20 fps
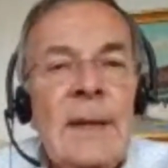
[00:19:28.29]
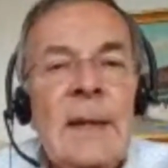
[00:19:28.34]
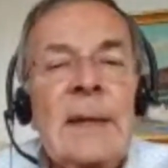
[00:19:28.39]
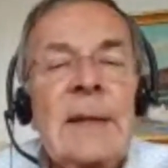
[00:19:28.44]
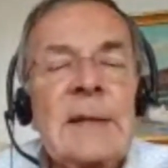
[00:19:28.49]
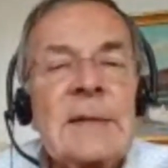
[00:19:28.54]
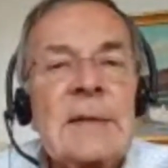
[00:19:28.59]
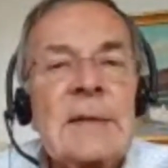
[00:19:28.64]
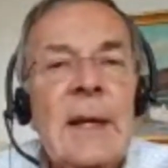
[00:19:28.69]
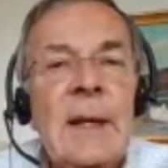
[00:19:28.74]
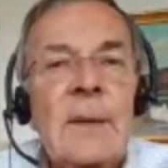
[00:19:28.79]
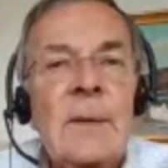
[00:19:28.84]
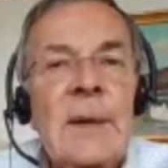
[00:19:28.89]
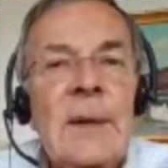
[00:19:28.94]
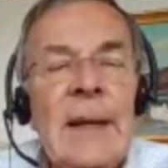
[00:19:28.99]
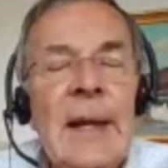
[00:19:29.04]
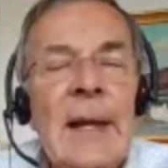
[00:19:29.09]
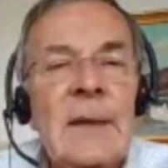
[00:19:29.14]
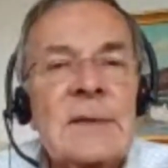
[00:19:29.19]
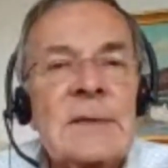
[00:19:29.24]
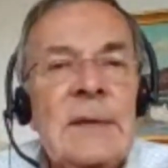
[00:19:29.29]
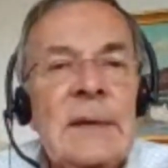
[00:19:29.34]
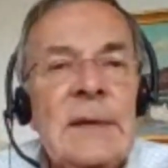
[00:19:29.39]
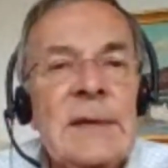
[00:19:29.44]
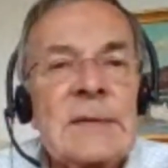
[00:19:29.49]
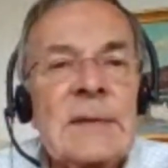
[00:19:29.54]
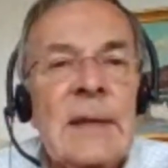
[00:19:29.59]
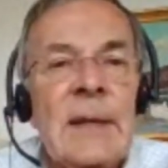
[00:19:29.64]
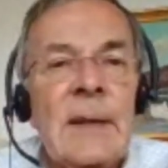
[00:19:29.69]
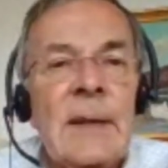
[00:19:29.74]
I think he's got to announce
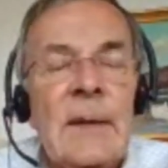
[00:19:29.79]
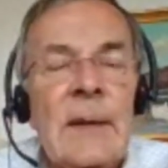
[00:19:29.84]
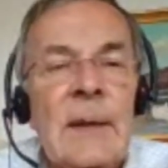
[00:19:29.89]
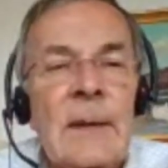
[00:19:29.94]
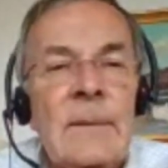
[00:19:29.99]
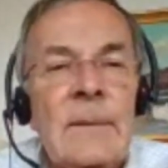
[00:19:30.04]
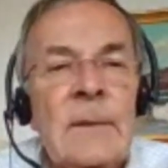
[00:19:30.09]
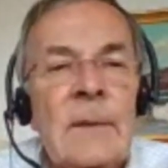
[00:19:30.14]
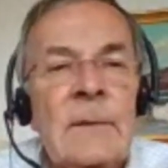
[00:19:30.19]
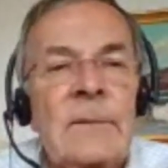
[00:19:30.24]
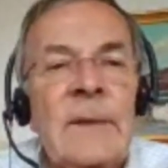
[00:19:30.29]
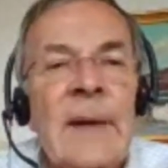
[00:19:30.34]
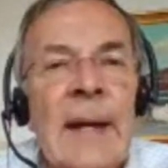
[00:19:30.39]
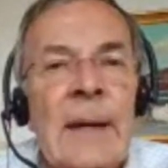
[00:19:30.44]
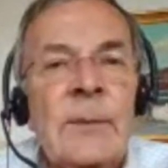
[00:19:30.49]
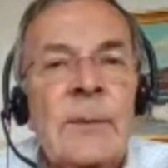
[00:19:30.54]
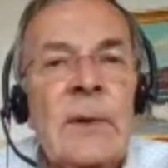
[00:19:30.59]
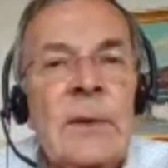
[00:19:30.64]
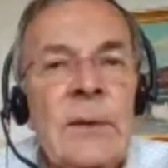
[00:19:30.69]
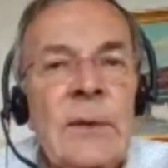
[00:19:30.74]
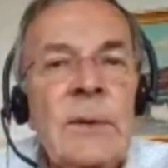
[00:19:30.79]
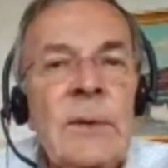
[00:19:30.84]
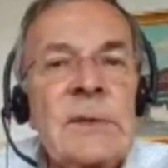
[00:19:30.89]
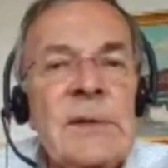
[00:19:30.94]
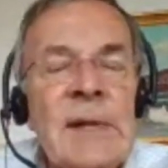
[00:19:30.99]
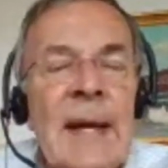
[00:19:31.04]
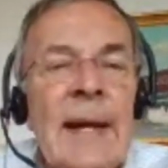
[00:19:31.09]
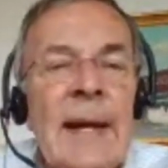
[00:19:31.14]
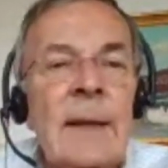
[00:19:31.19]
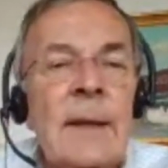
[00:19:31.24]
that he's got a vibrant
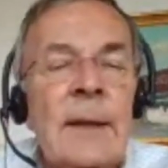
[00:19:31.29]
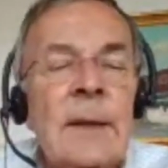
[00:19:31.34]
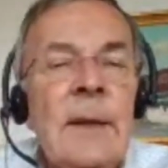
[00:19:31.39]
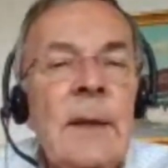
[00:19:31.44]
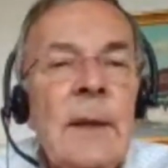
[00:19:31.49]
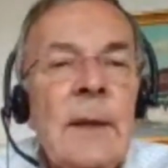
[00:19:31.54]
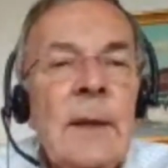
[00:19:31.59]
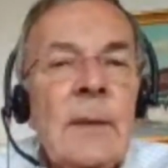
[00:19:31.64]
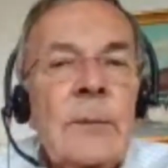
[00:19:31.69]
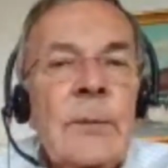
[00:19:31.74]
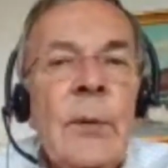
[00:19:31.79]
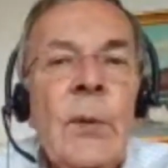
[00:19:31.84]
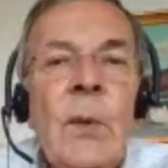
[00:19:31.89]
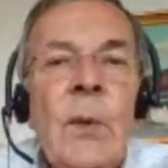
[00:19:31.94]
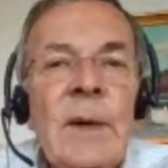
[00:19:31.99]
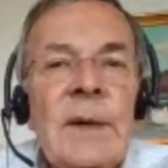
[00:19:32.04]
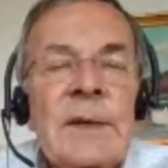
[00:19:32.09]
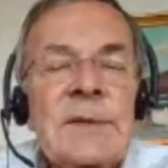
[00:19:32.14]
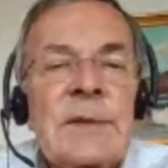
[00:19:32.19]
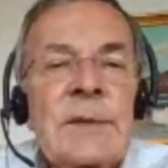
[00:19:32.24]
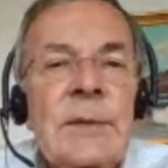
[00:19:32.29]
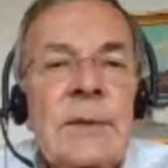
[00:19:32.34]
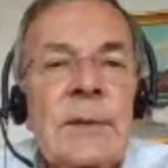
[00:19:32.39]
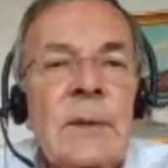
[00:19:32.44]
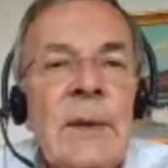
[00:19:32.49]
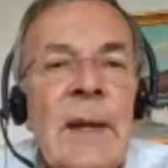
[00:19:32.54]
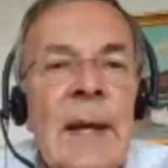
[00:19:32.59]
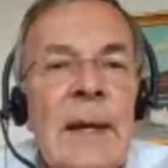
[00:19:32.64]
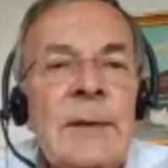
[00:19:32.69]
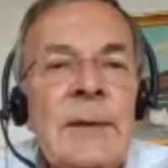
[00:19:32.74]
new talent poised
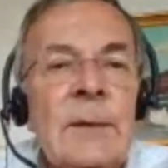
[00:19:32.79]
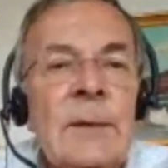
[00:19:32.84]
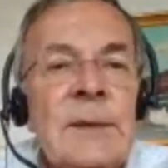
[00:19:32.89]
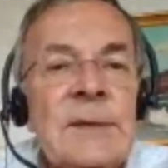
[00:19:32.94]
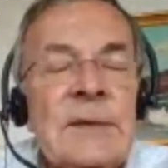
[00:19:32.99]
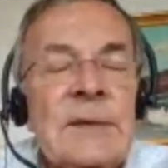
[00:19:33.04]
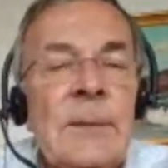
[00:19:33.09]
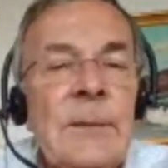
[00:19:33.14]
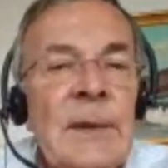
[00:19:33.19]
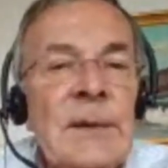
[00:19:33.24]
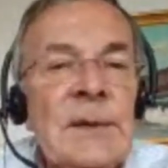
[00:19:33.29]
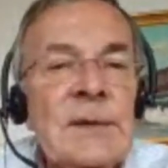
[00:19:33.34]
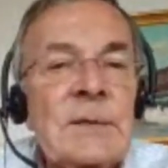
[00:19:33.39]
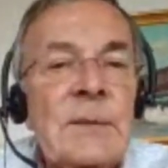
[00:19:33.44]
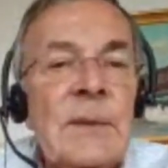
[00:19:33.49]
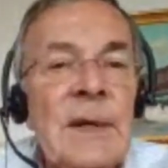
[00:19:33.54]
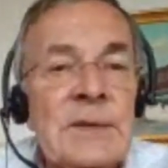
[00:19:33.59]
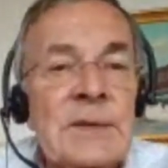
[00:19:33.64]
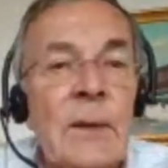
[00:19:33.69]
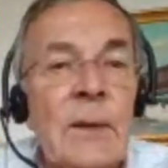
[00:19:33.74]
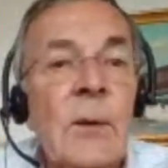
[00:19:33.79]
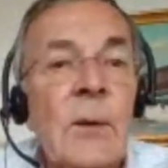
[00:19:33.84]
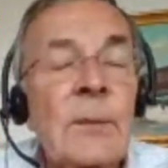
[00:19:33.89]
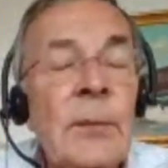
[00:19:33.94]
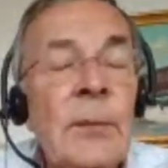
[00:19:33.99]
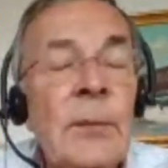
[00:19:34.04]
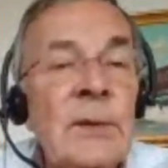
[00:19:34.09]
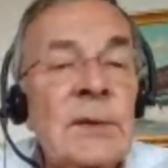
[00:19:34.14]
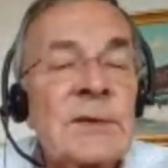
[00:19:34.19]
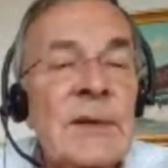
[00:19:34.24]
to enter his administration, or
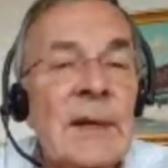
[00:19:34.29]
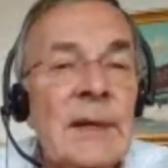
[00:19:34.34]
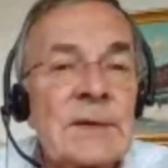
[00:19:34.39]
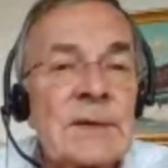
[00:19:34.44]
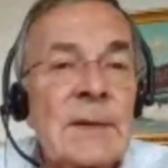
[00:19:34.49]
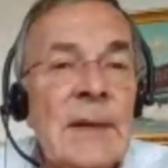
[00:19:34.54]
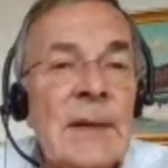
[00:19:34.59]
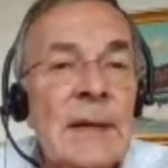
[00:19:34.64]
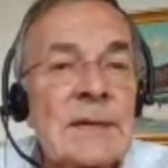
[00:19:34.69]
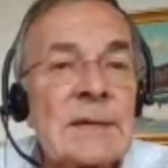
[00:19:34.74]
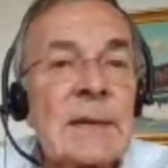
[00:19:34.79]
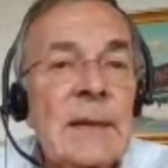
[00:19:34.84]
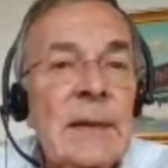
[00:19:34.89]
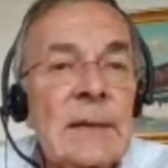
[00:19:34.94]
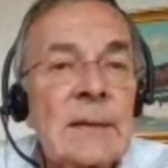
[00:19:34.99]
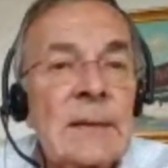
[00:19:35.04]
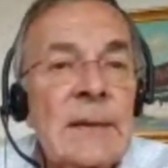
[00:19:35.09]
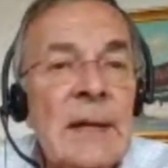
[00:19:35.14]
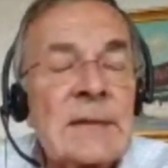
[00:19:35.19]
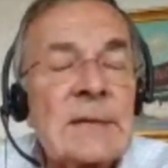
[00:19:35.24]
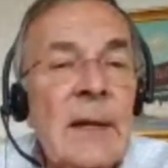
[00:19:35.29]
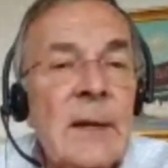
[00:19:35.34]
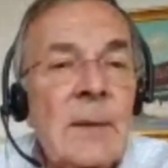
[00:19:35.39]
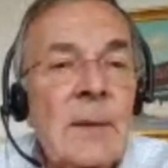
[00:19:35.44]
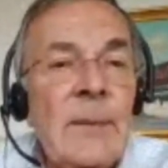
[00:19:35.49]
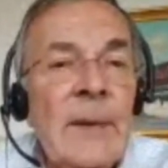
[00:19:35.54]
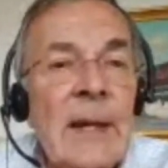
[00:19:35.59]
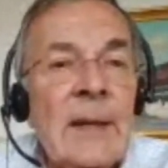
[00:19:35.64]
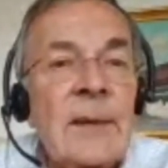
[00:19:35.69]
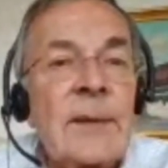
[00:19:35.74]
Buttigieg. That's
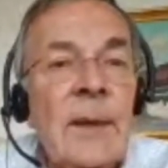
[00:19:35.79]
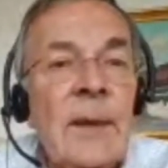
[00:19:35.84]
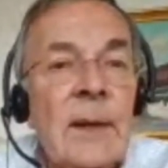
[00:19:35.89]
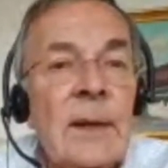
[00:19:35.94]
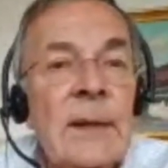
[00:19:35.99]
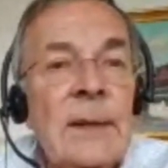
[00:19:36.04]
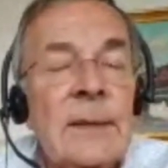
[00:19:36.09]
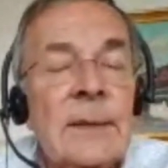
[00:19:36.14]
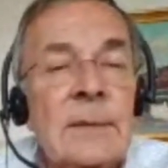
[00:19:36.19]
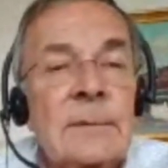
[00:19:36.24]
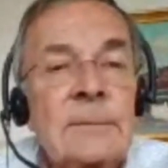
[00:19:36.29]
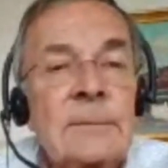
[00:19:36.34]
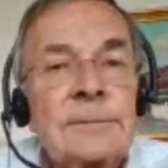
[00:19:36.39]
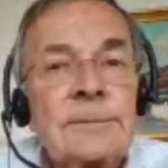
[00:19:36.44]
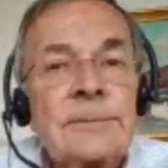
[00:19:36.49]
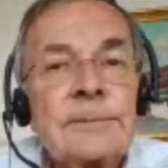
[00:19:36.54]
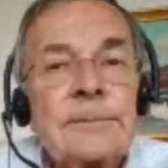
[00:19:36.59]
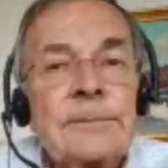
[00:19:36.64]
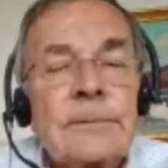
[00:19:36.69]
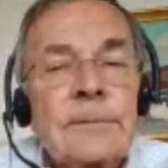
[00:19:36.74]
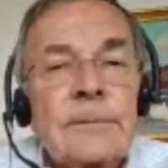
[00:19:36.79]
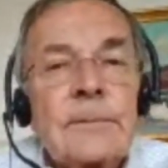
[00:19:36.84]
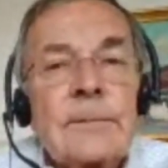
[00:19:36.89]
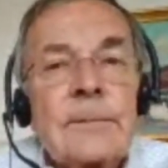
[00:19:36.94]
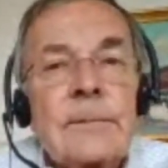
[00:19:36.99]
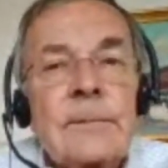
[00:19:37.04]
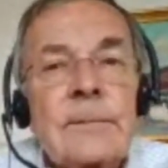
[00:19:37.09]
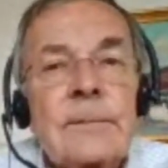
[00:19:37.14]
not a bad thought either. Wait, I